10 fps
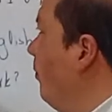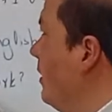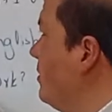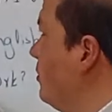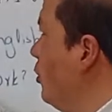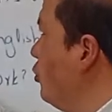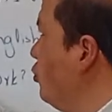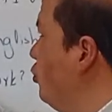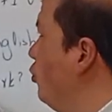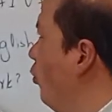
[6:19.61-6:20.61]
means
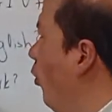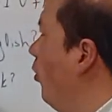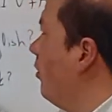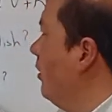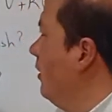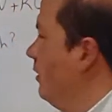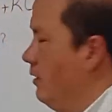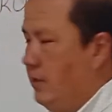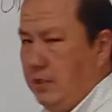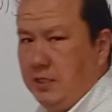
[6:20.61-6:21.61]
do
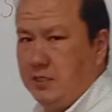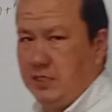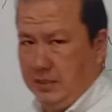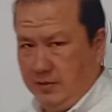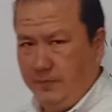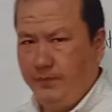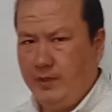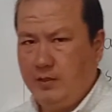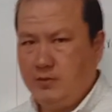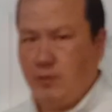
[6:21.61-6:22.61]
or does.
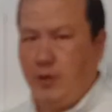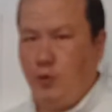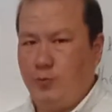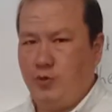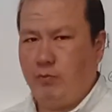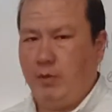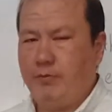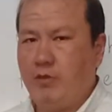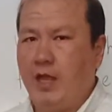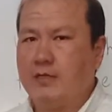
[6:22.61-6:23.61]
So I hope you
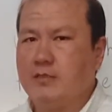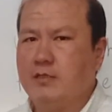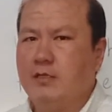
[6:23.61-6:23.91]
remember that.